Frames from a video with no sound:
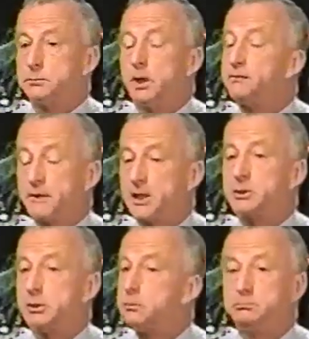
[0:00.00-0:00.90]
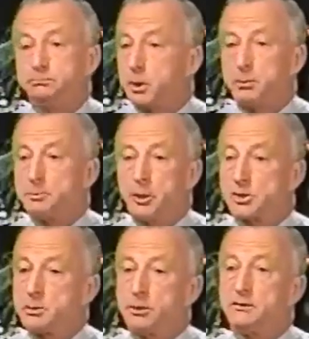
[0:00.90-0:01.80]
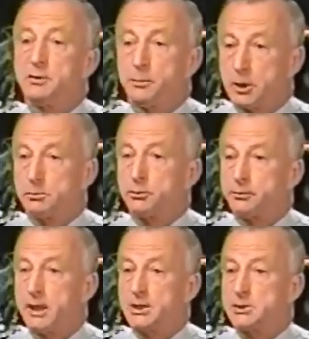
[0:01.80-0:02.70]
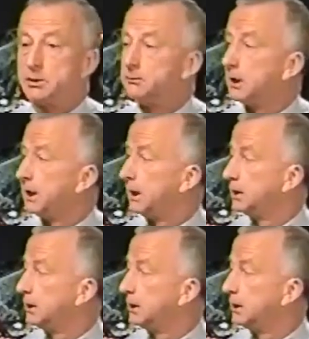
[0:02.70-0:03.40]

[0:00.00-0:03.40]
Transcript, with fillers: A fracture, probably, possibly even a multiple fracture of the leg.